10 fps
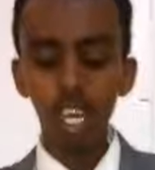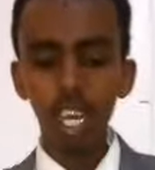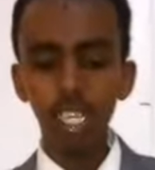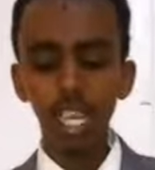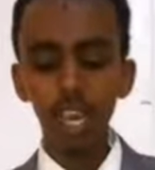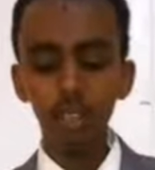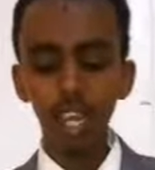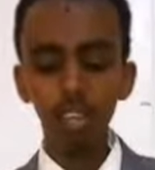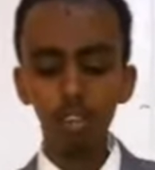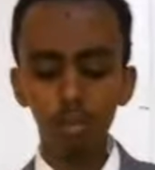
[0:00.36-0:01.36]
Hi,
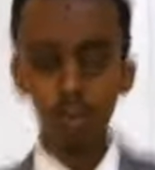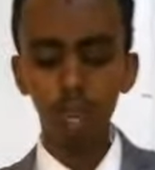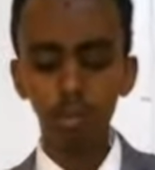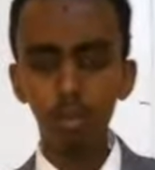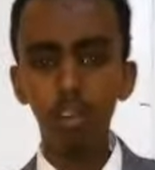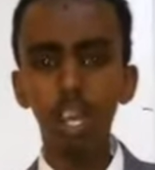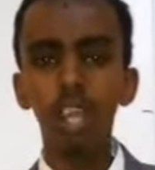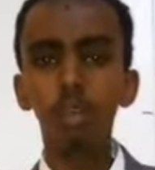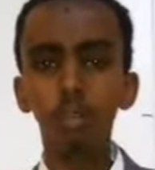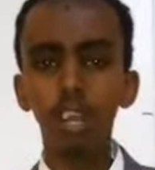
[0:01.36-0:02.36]
and welcome back.
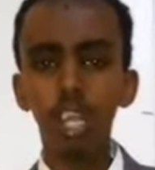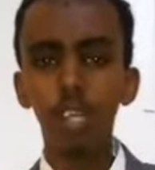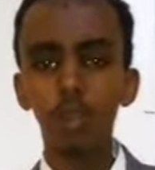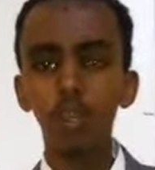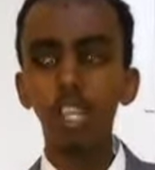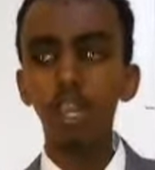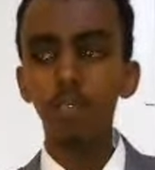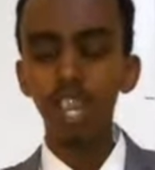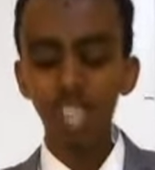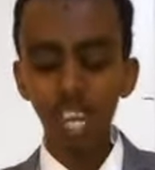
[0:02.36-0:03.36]
In this
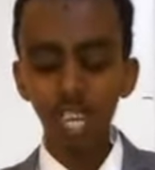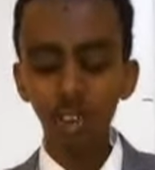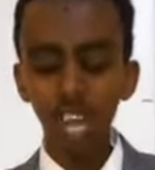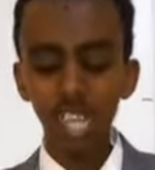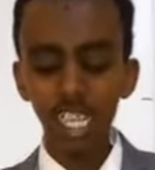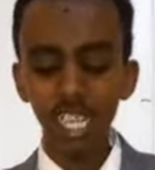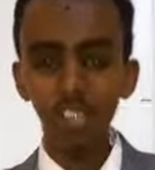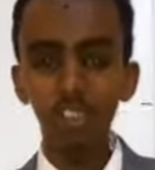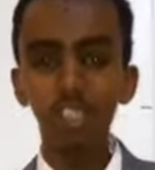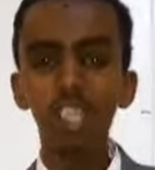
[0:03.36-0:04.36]
video, I'm going to
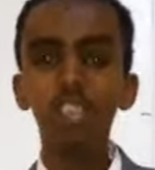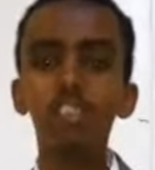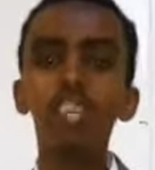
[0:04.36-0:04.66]
teach you